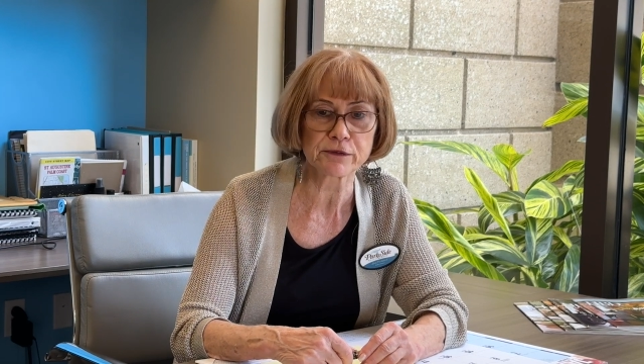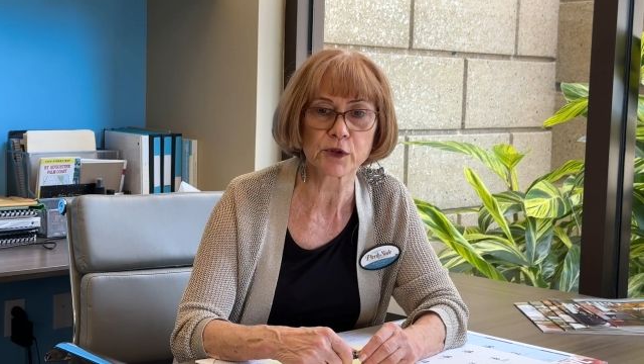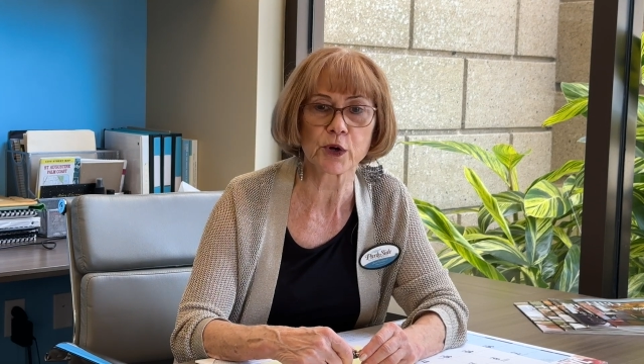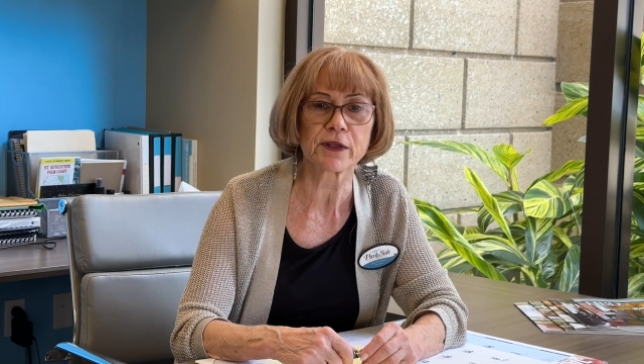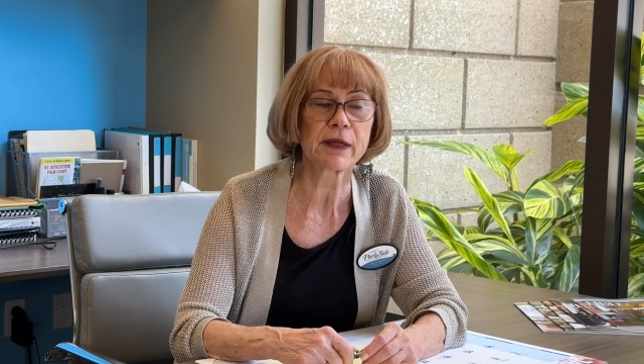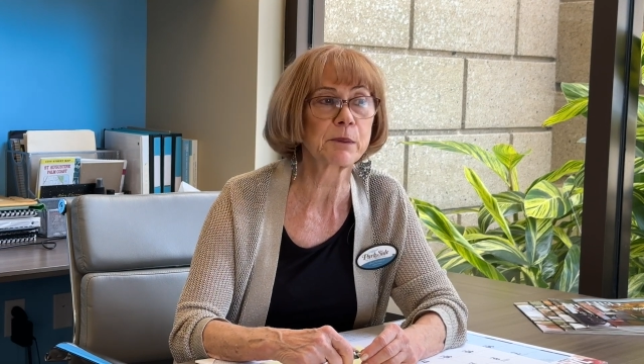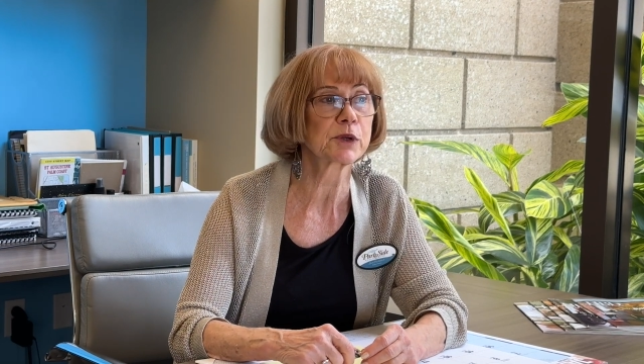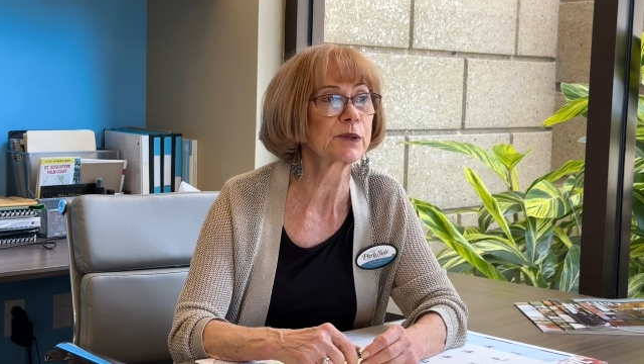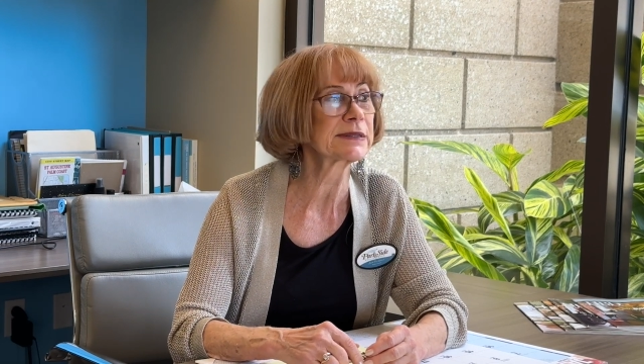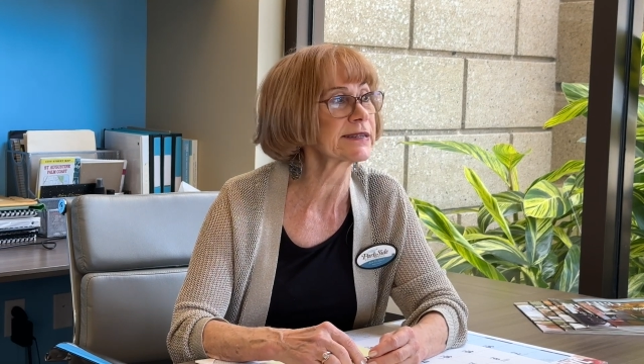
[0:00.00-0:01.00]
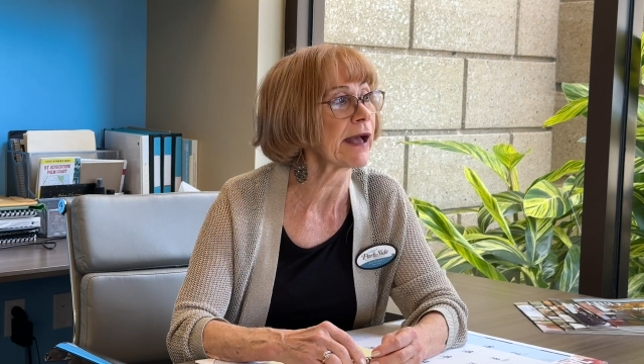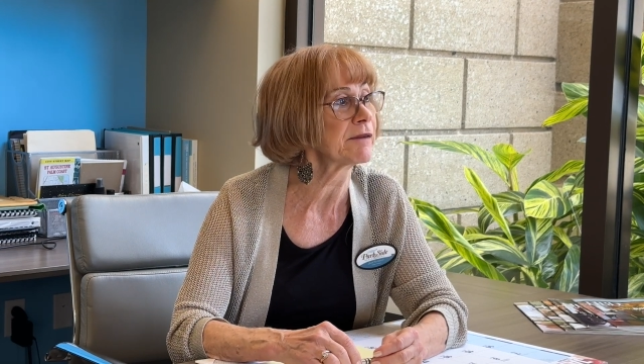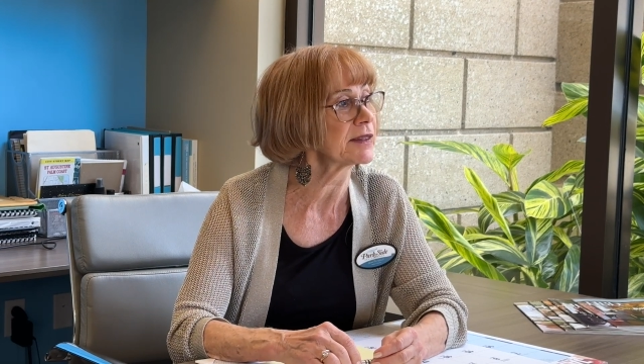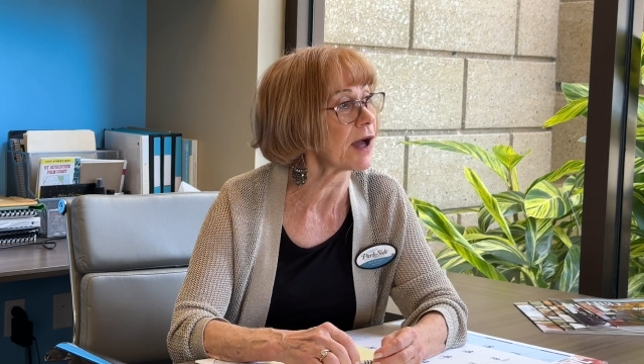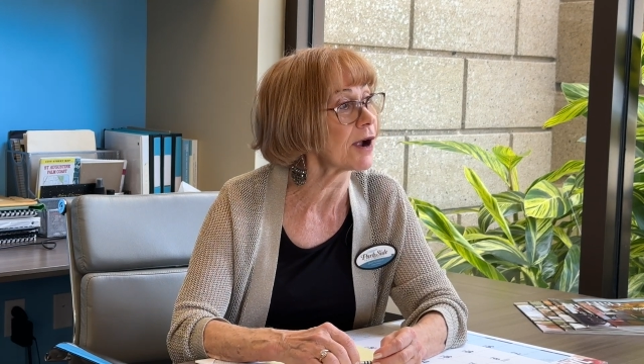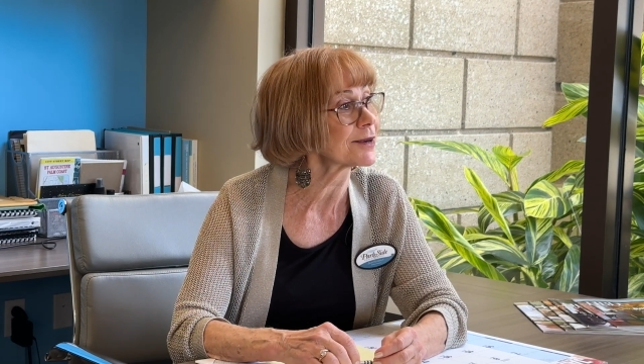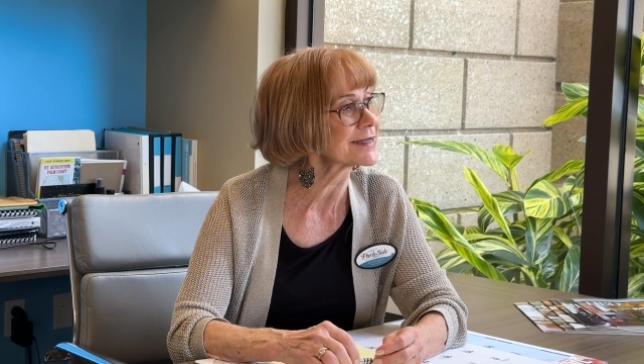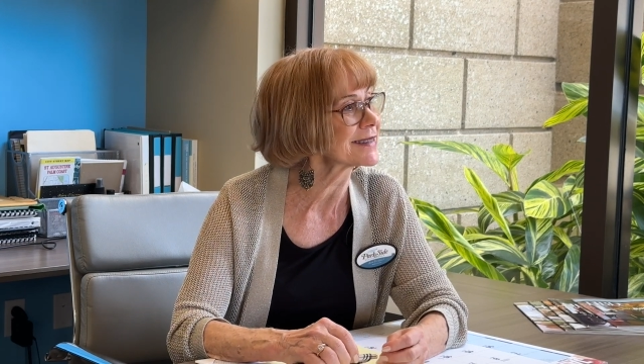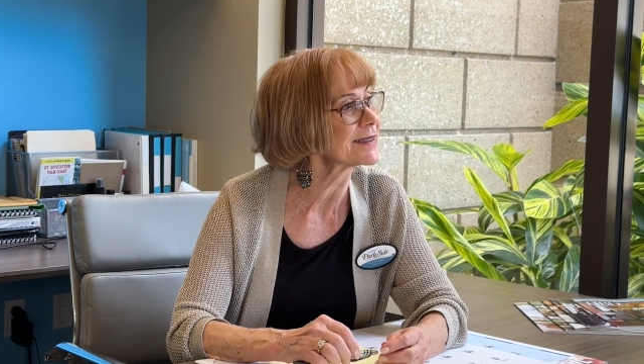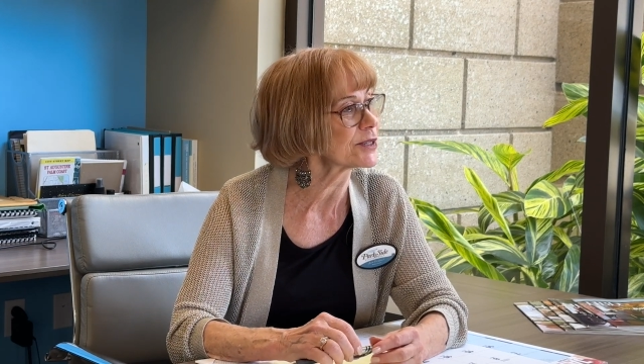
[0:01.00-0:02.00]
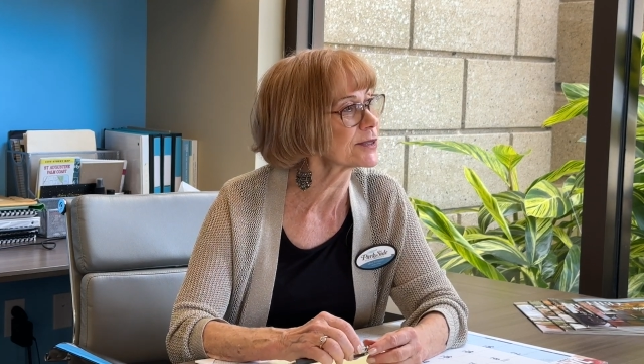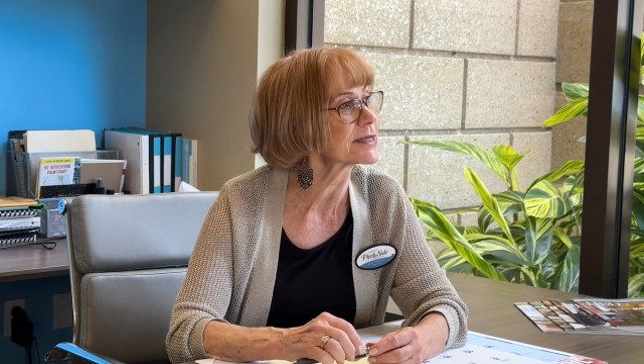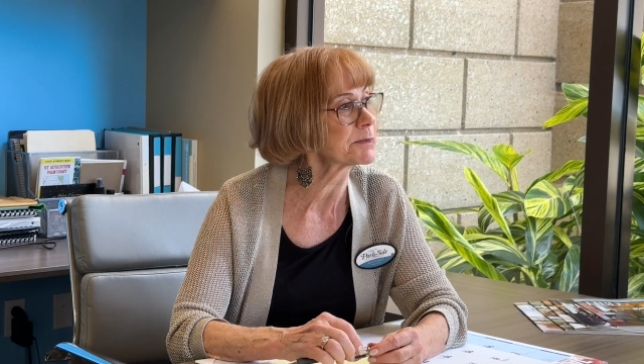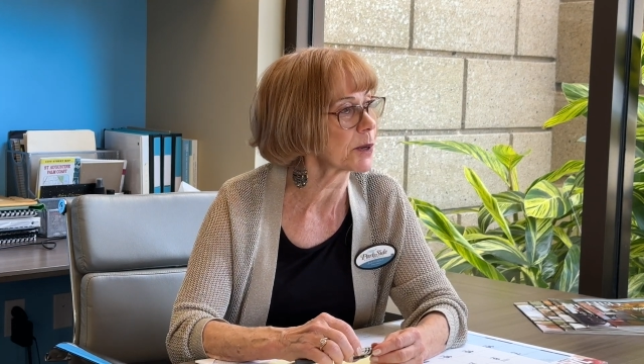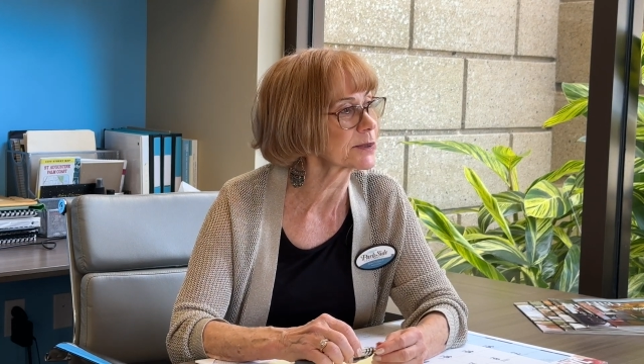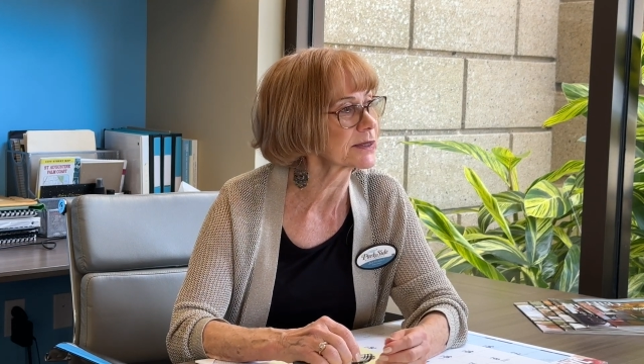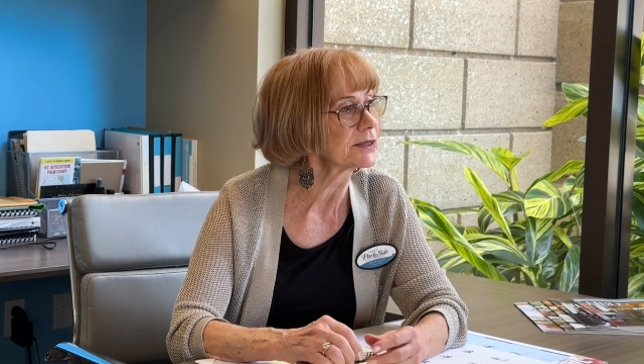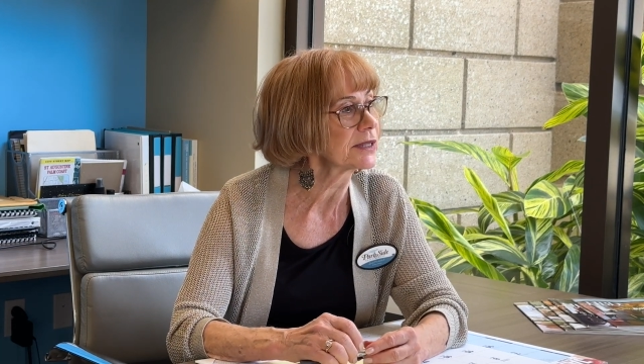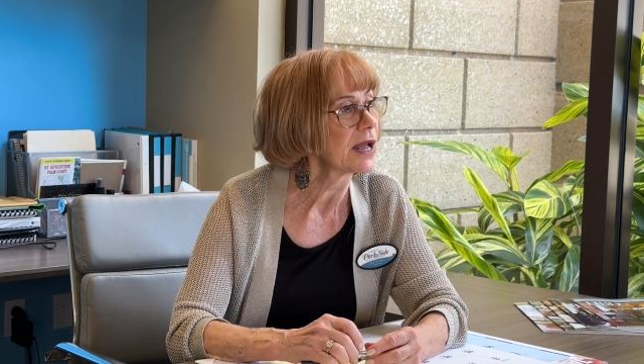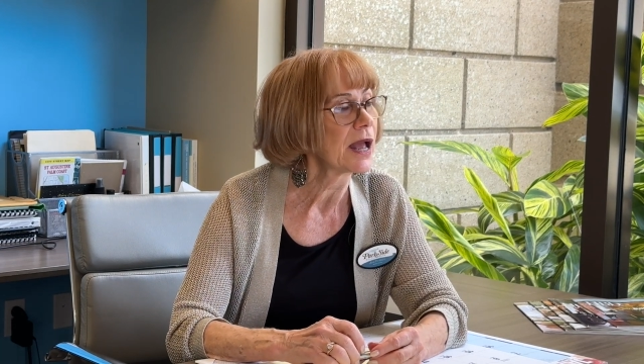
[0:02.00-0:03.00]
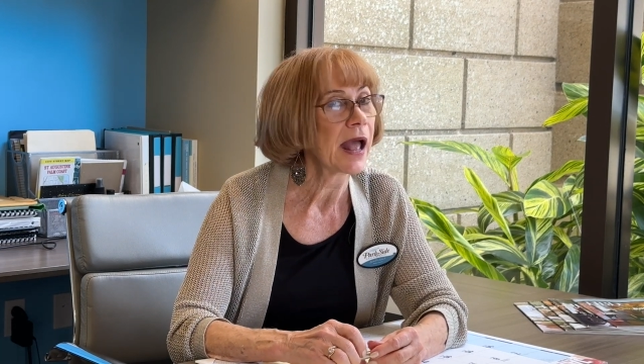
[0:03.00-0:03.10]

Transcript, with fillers: Florida that were used to having the arts at their disposal. Mm-hmm.